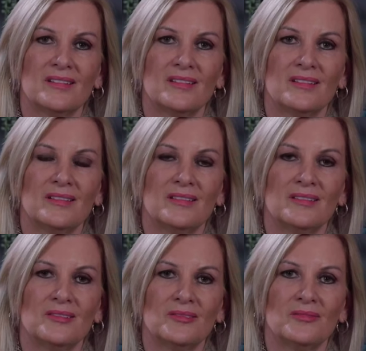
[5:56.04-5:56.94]

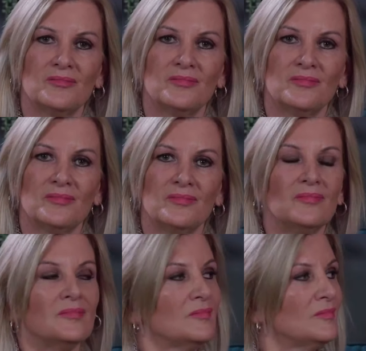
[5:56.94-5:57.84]

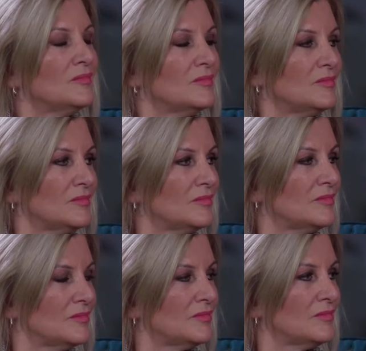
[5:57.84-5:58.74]

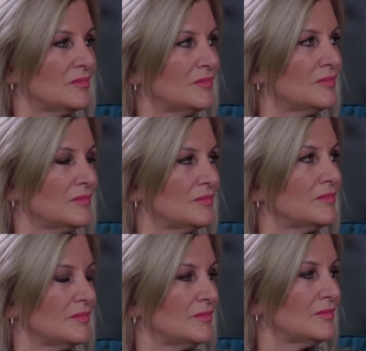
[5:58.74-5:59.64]

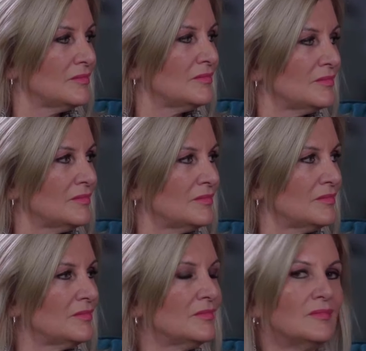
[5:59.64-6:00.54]

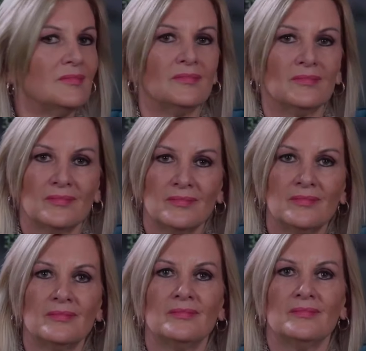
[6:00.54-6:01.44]

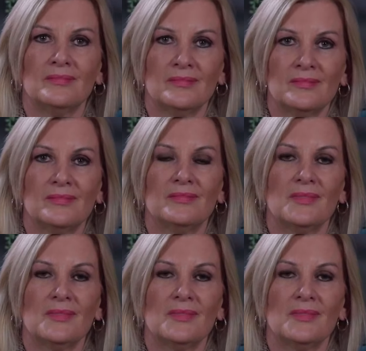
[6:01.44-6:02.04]
[no speech]